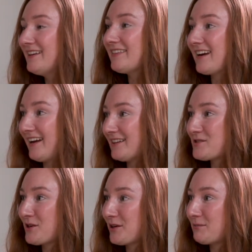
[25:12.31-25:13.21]
that I had
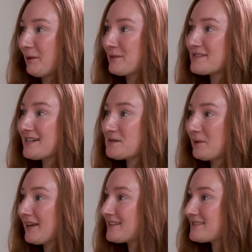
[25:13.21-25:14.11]
started my business
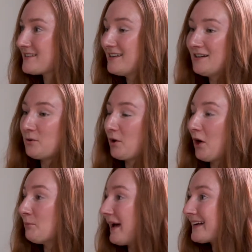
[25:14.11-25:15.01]
because we're
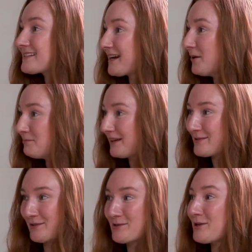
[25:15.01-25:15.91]
all maxed out
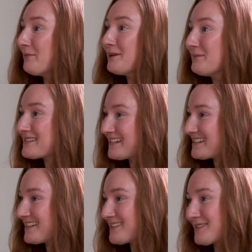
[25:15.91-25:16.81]
because there's so many
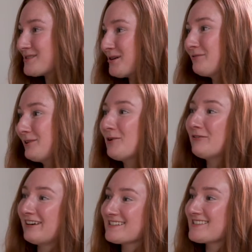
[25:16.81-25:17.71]
businesses and so few
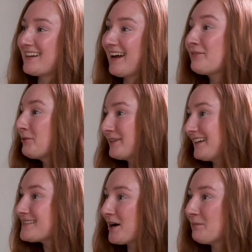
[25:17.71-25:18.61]
of us that everyone
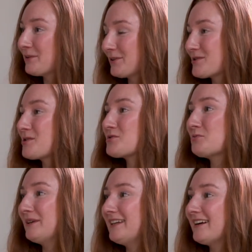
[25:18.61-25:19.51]
needs help with their
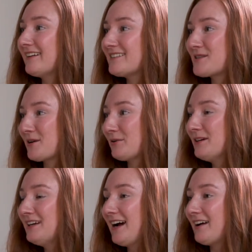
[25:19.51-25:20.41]
social media. So
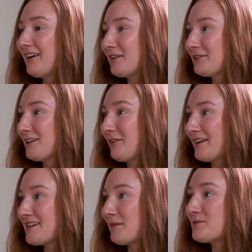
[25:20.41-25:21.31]
I've had a really
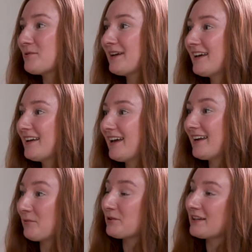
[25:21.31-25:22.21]
great time doing it,
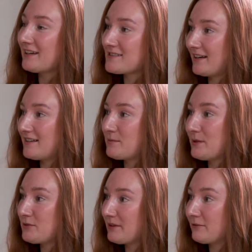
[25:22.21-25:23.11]
and I'm really excited to
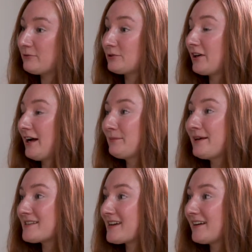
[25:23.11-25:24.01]
be doing it full time
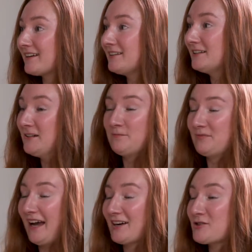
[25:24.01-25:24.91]
because I
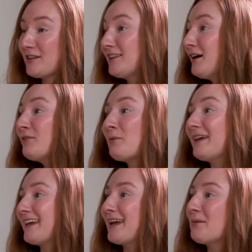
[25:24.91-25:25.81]
actually love
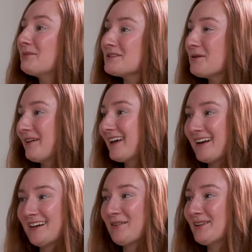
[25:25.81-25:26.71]
waking up and doing it.
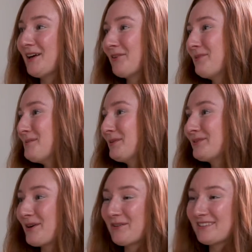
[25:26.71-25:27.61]
I know a lot of people
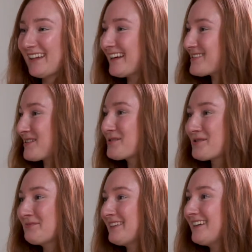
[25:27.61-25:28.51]
don't like social
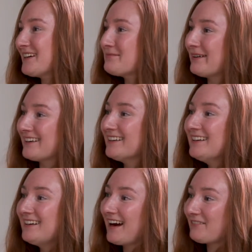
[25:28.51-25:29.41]
media, but
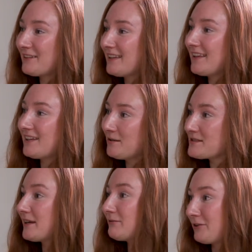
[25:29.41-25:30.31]
I really like
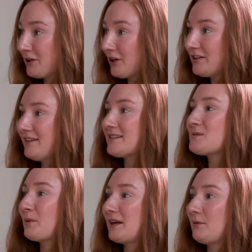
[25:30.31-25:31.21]
using it for good and
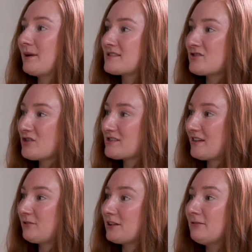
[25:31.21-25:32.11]
spreading messages
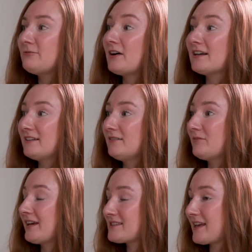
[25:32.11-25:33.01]
in really fun,
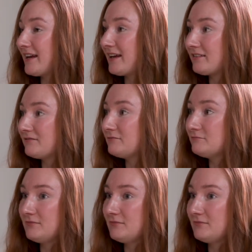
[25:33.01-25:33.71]
exciting,